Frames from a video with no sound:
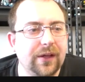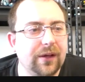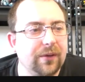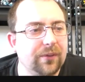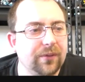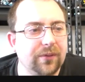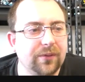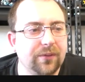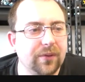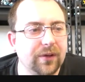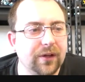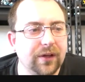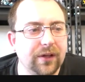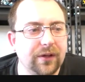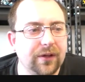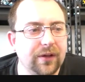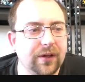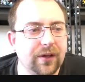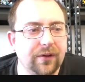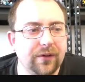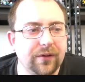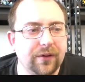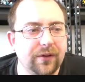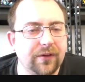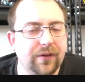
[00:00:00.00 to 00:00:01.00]
that was really
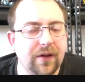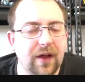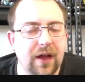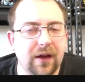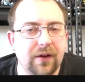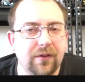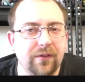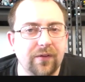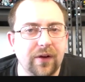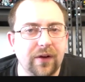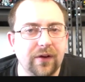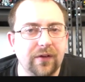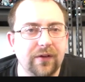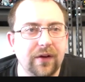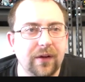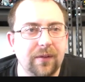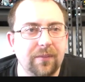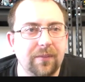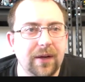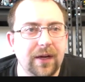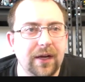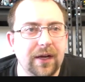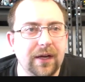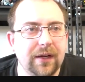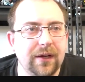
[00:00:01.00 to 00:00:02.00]
the only sacrifice
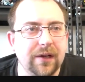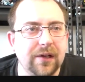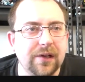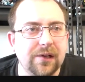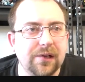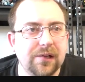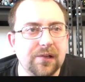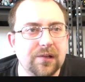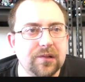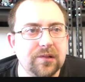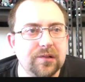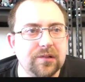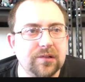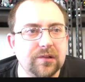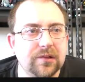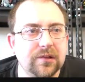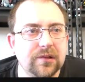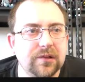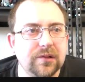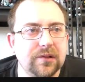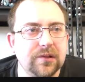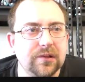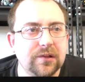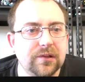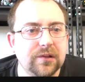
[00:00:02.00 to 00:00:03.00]
they made
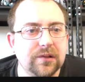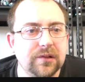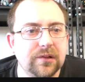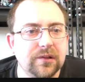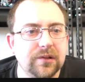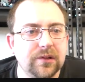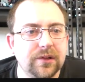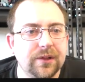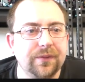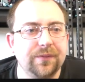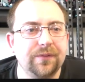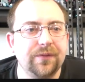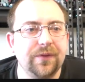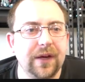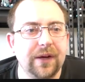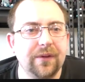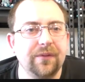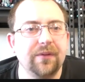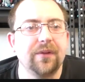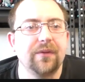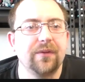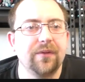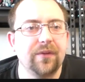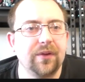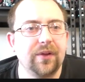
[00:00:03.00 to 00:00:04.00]
in
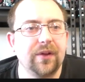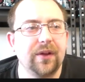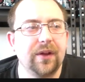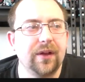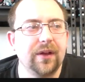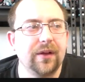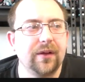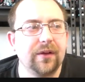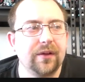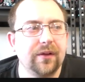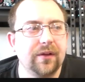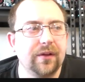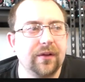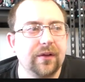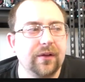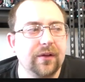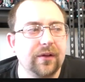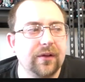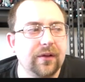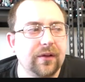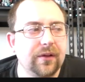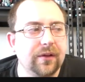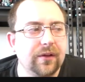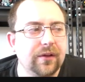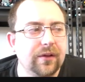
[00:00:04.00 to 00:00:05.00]
favor for the
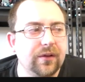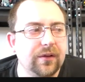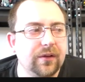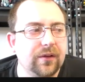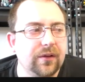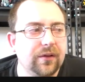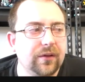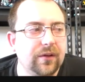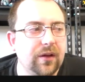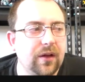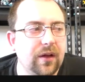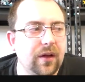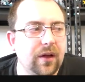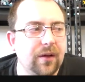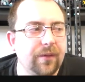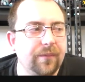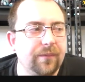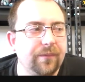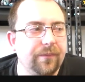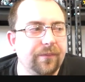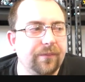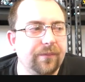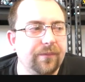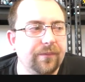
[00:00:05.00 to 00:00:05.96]
uh,